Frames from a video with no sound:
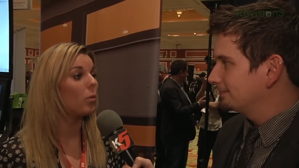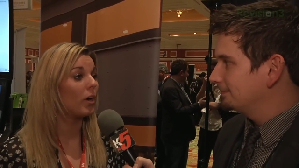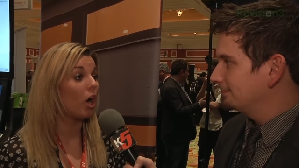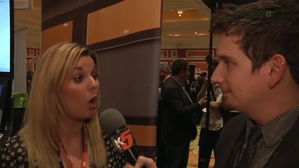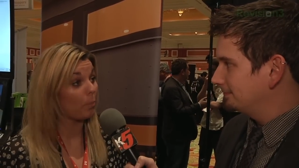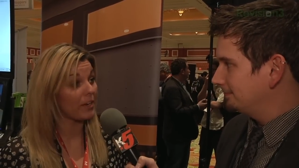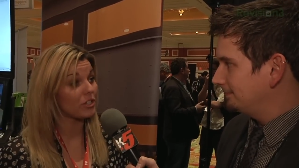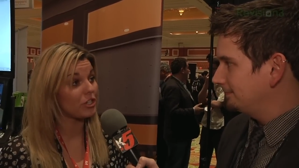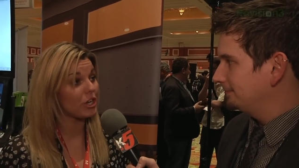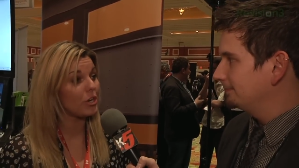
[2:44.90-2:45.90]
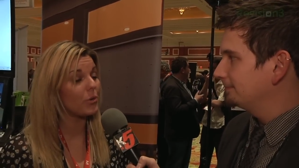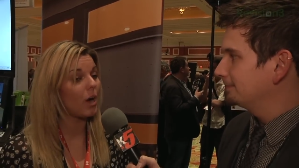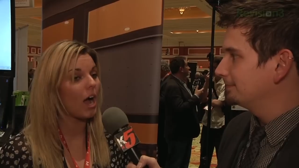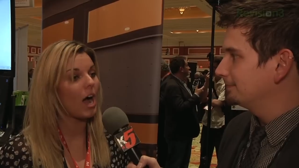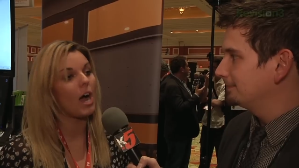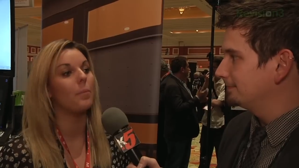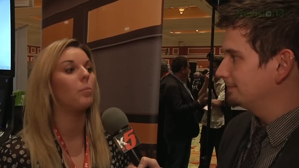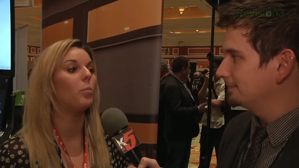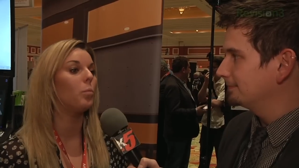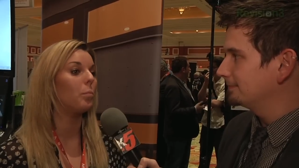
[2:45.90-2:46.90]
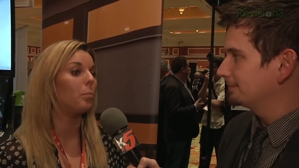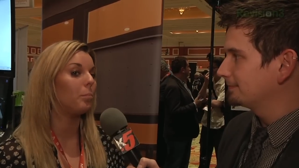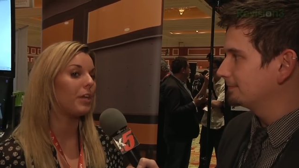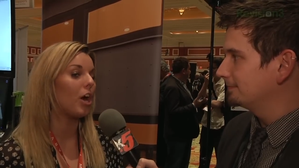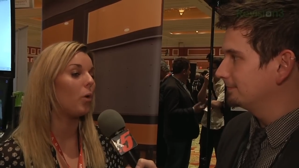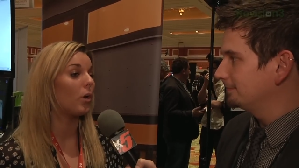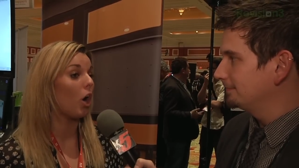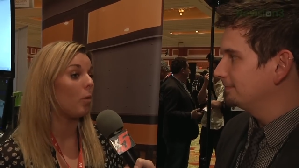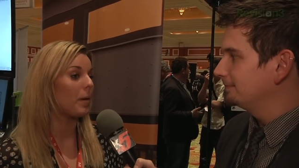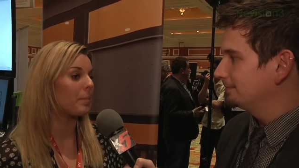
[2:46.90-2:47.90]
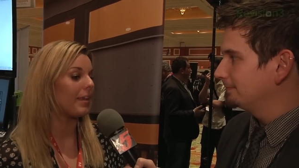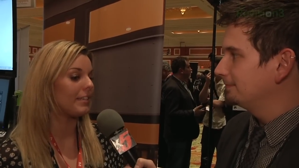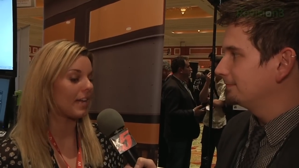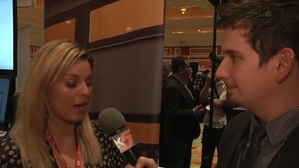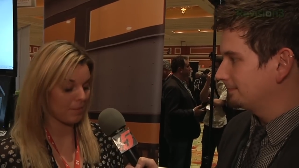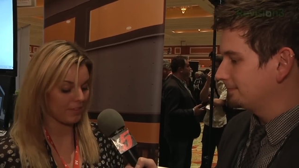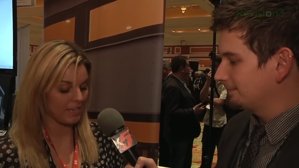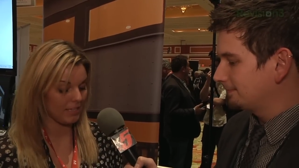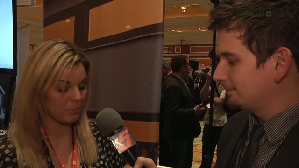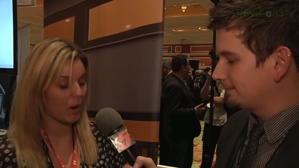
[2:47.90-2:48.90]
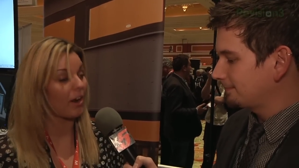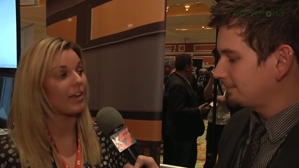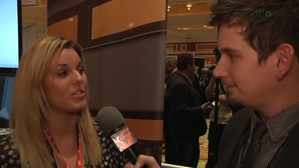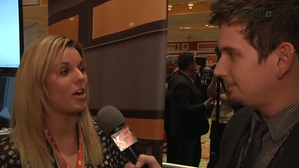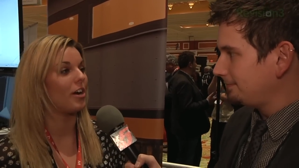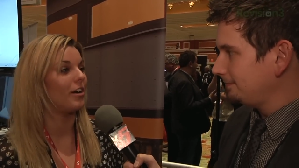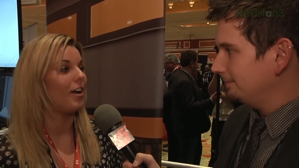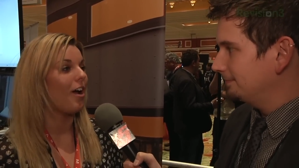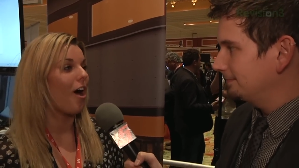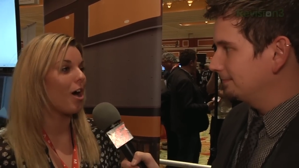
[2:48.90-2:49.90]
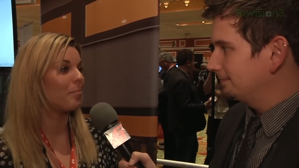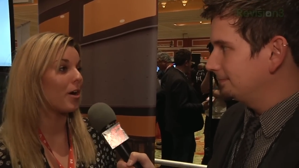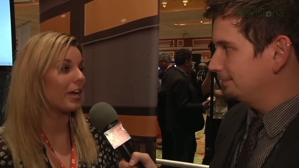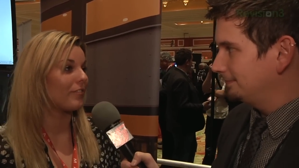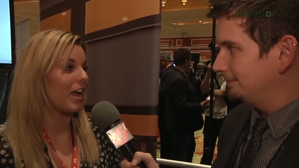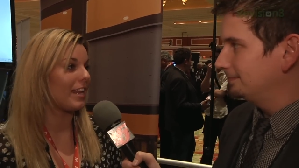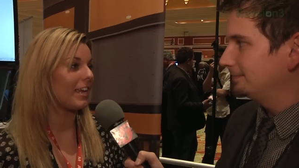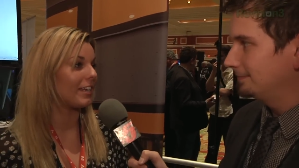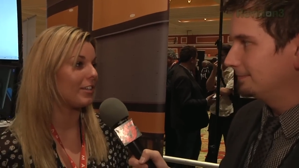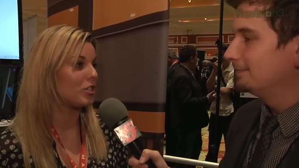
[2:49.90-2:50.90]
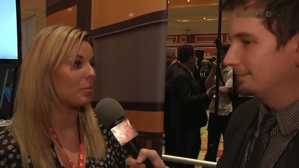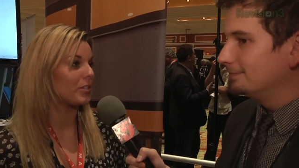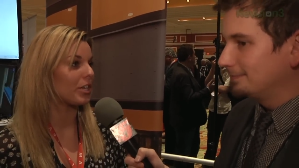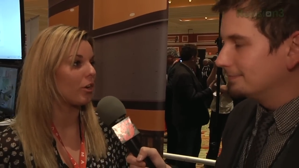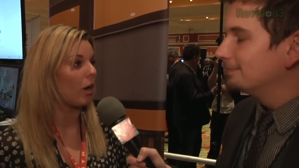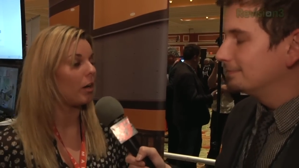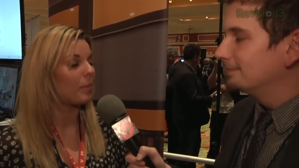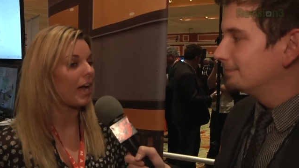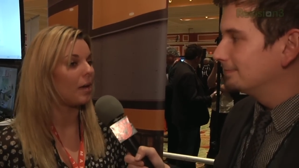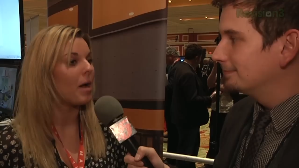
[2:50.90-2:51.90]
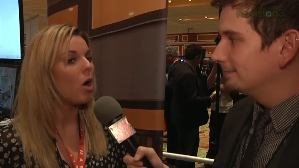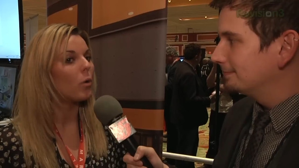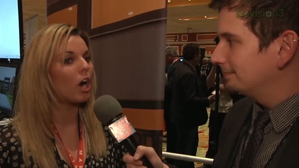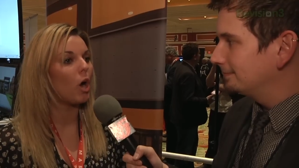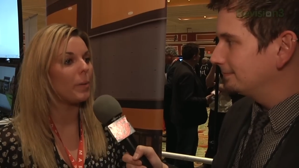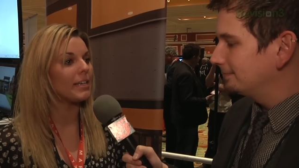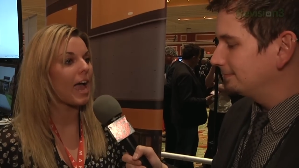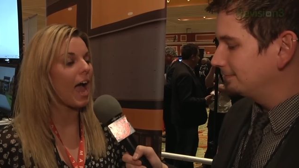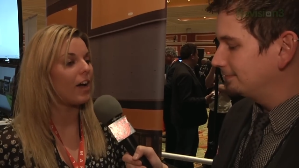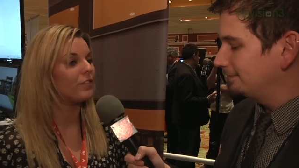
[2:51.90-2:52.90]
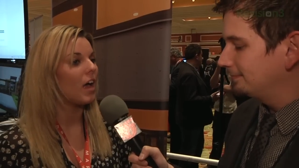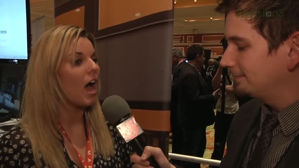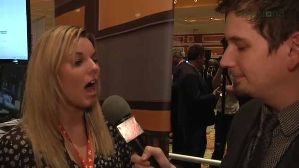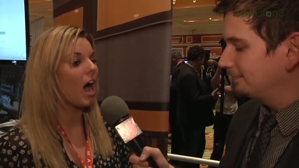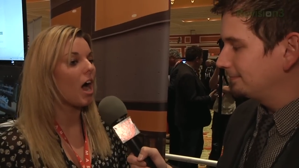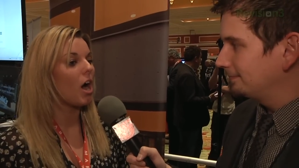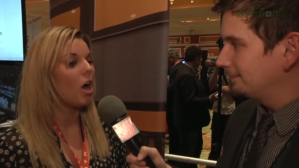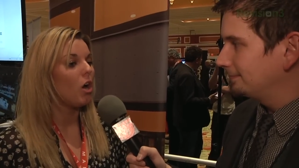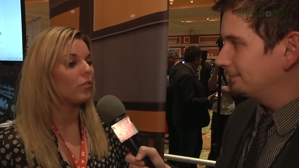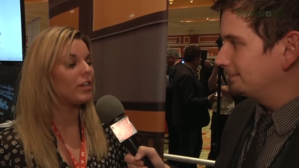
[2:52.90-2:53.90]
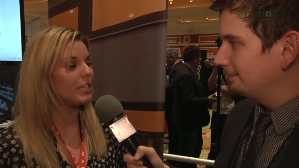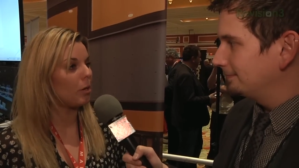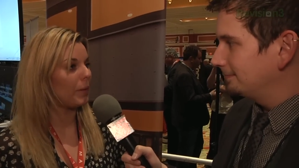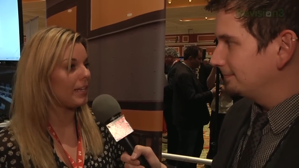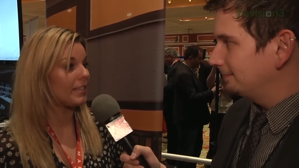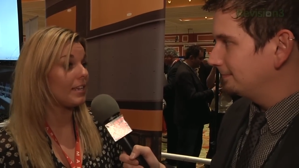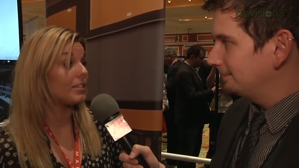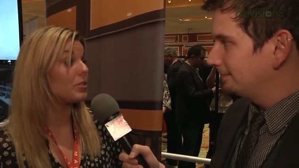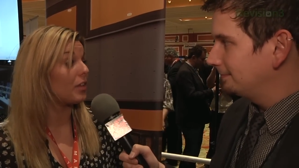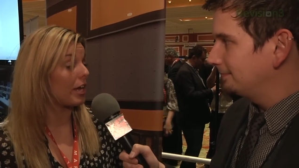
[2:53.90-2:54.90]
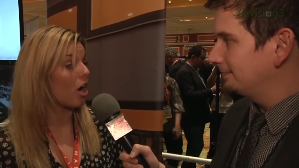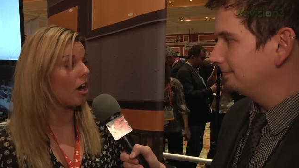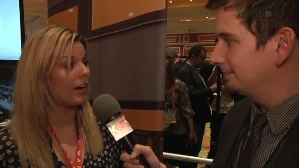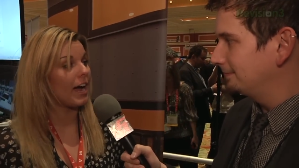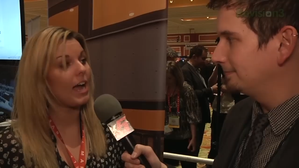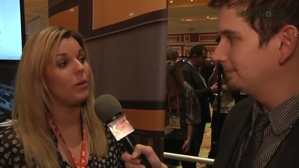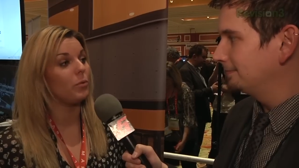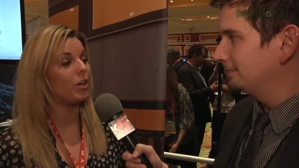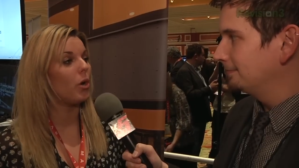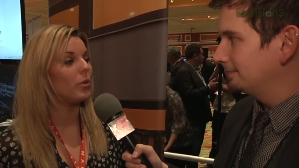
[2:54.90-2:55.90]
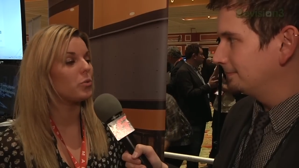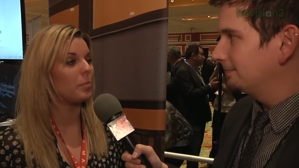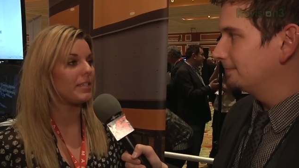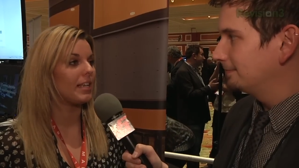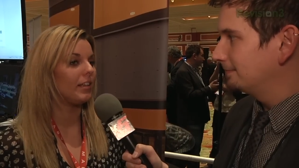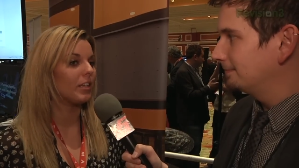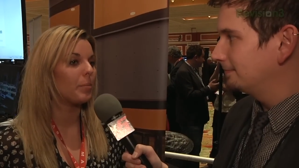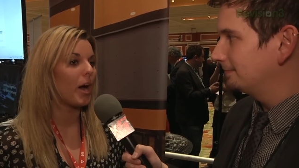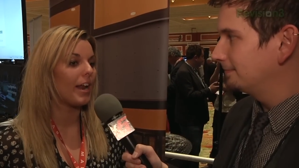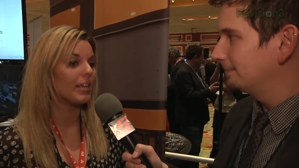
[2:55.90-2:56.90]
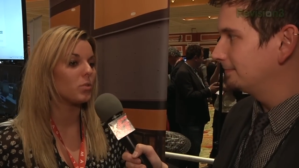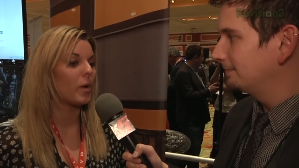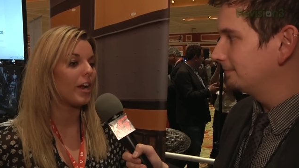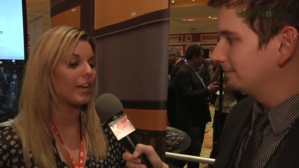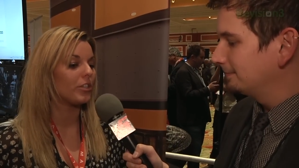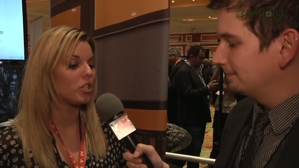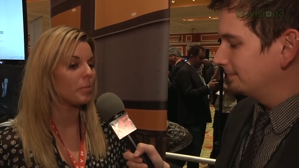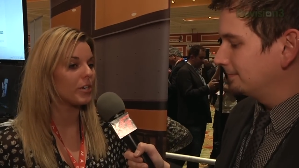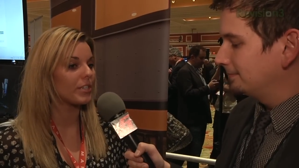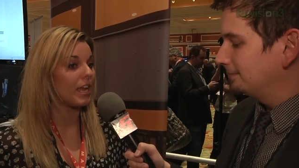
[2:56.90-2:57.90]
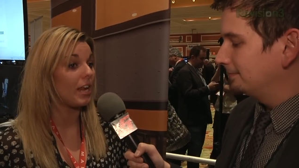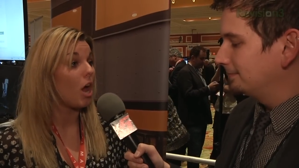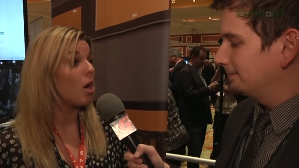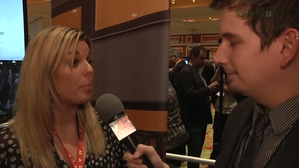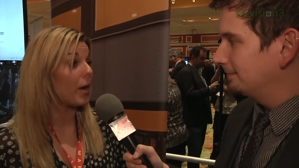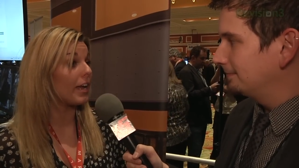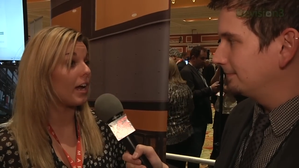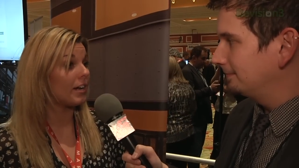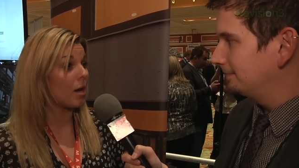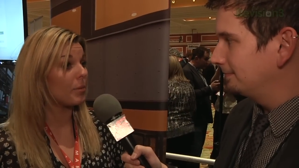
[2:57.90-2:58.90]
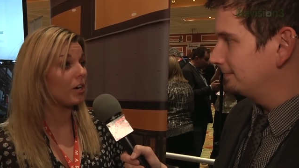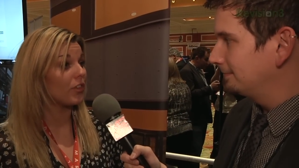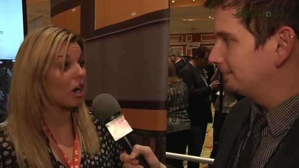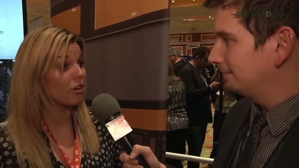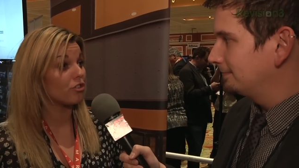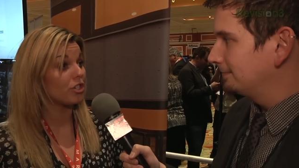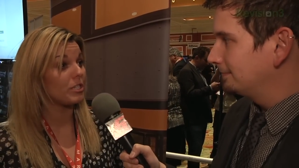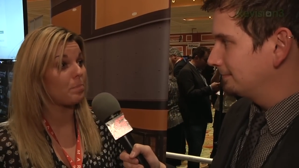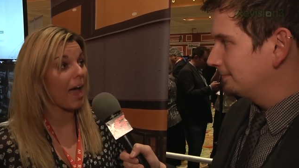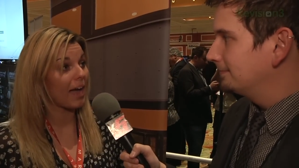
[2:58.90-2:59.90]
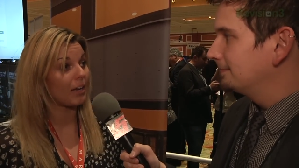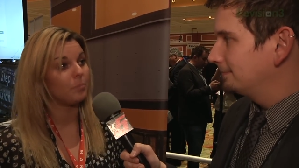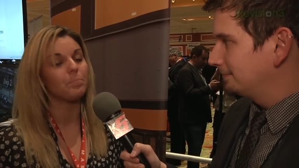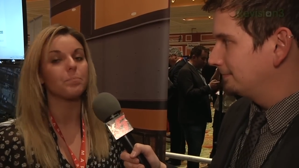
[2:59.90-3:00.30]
Speaker 1: What we're hoping to do, um, you know, we're hoping by the time that these products are, are market ready and consumers can go out and buy them, we're hoping to have uh, retail places like REI, you know, which would be selling the products where consumers can bring a number of the cartridges back